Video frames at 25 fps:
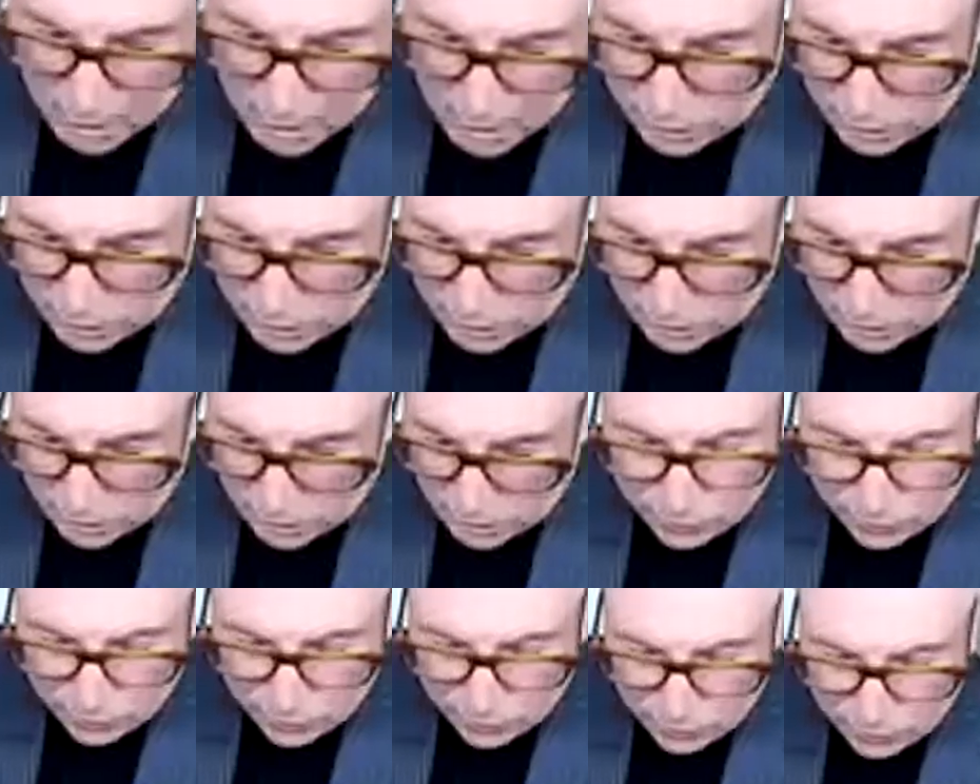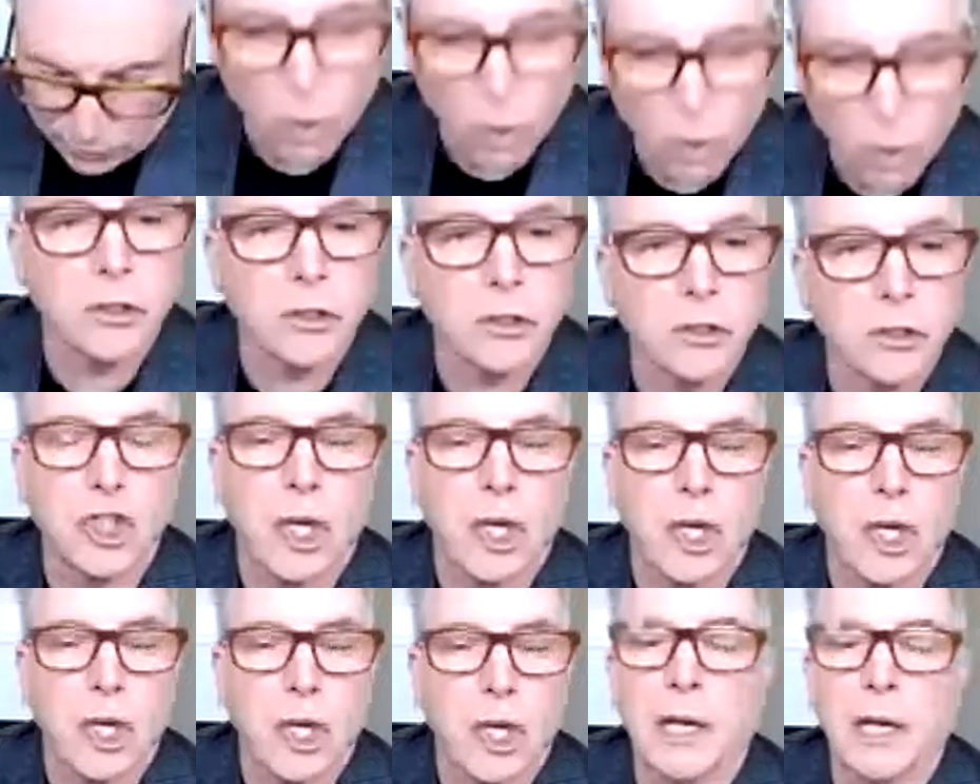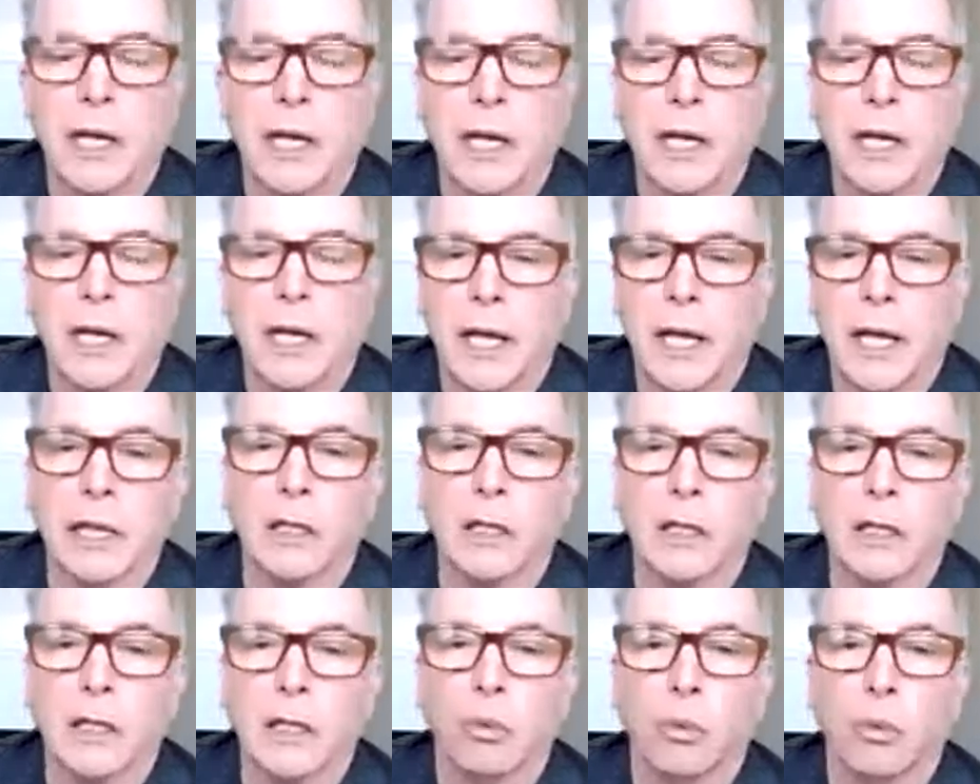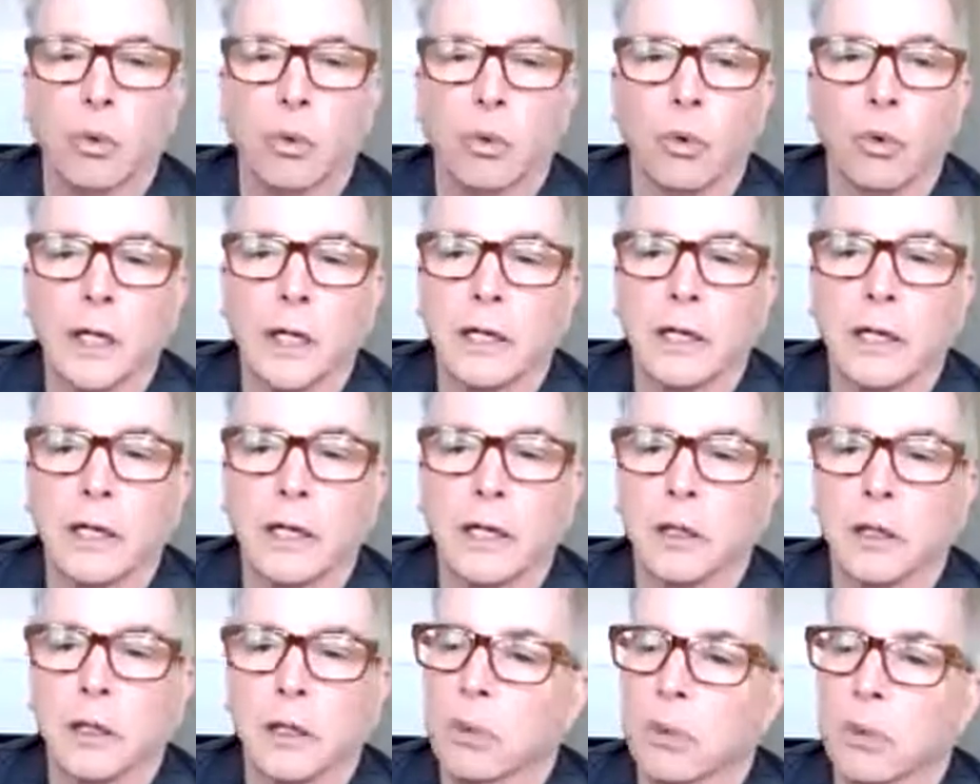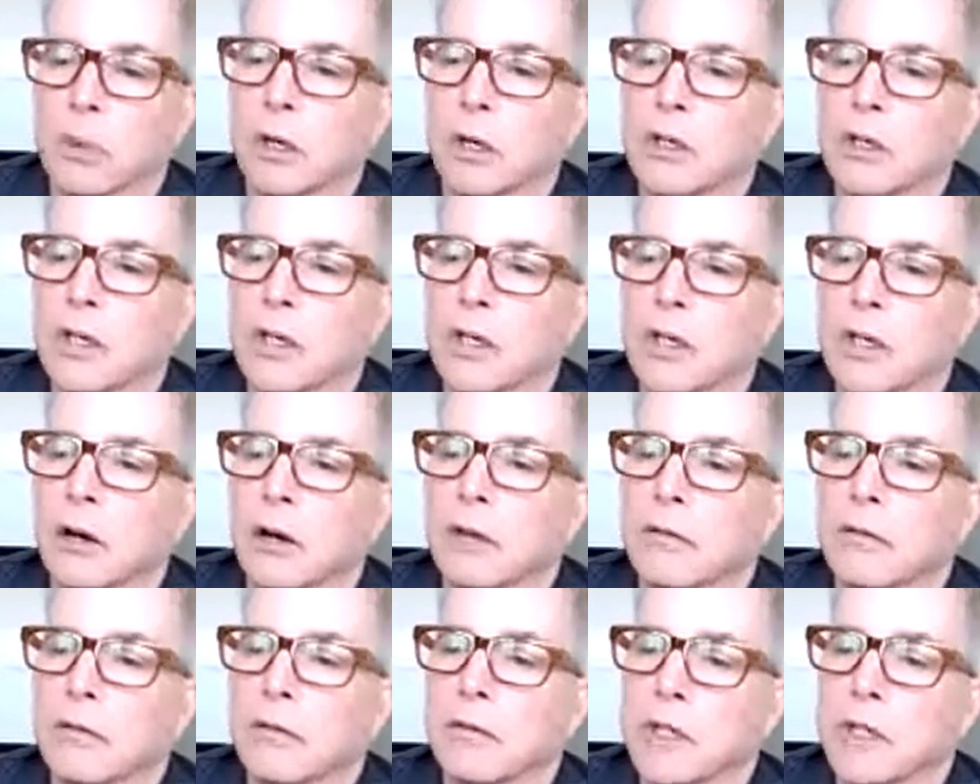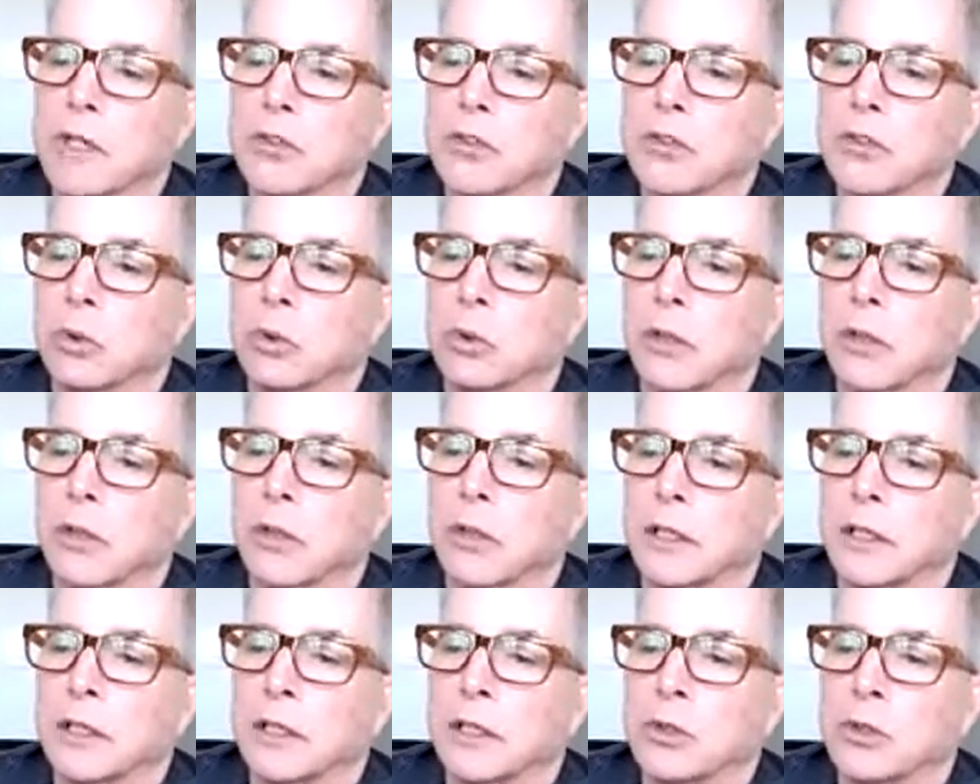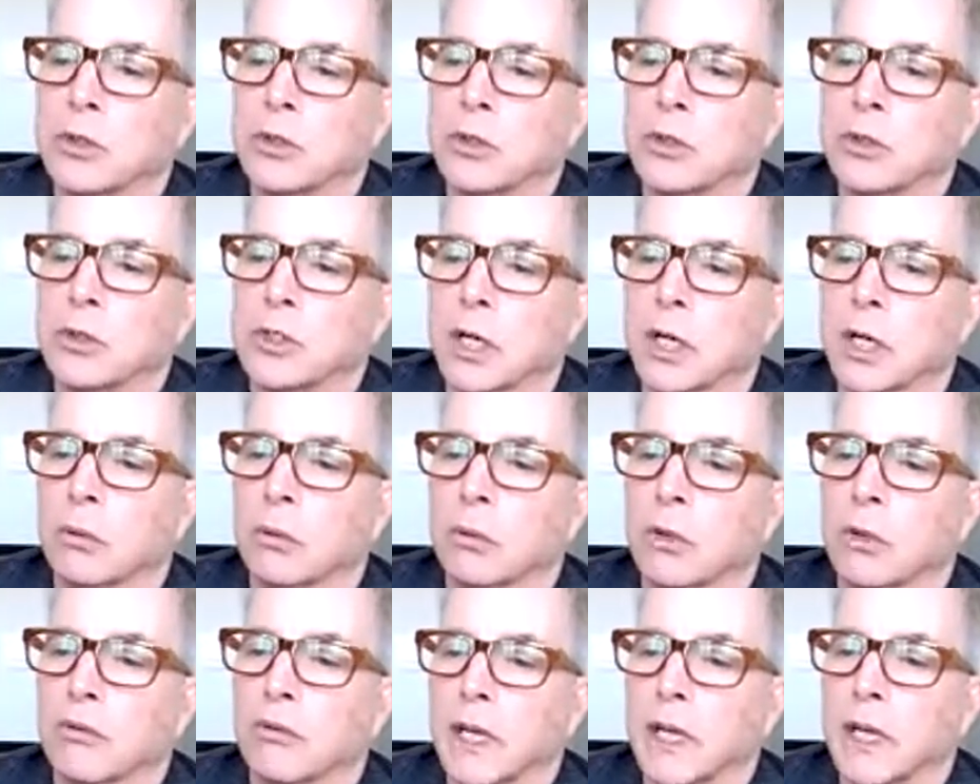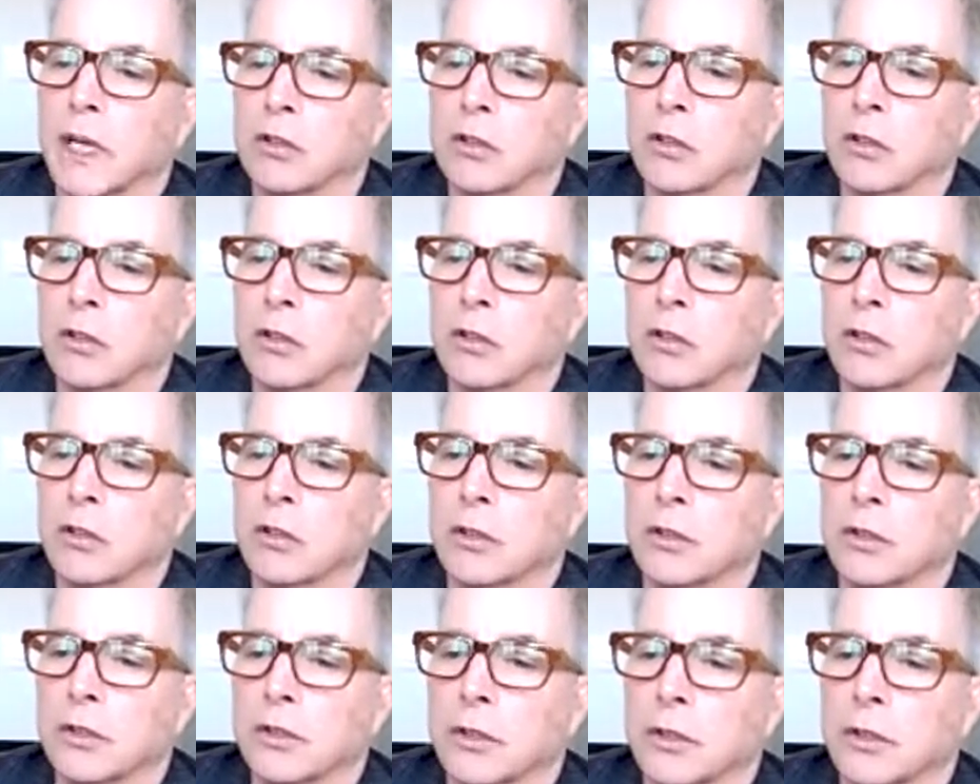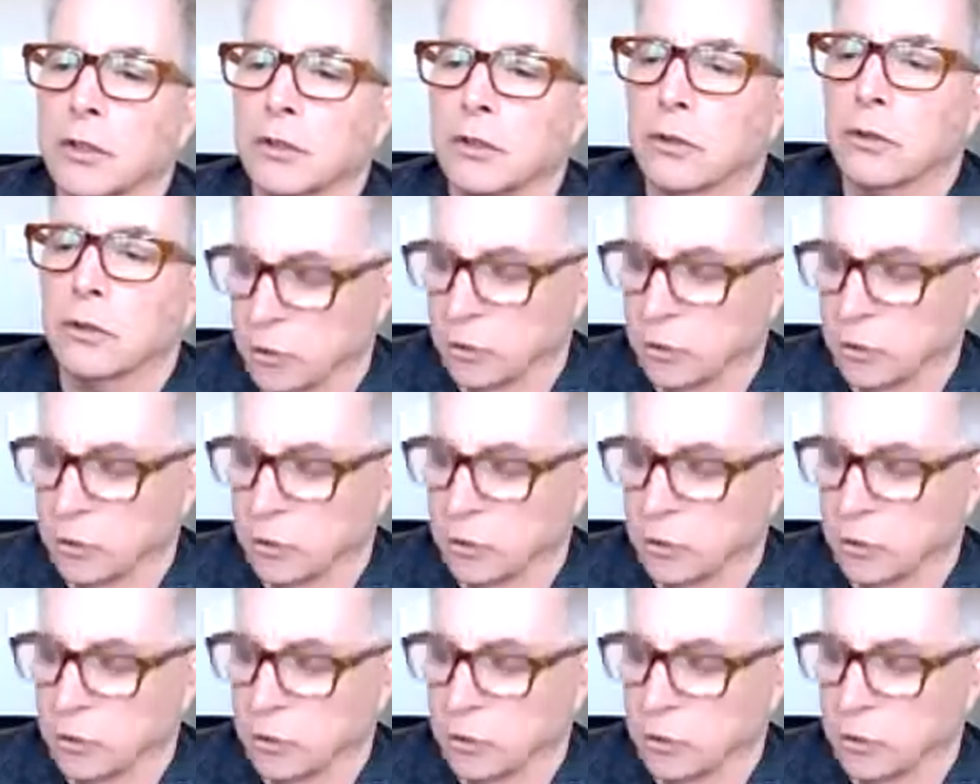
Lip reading: does E4 generate any regular reports out of this tool that they do share with financial advisors?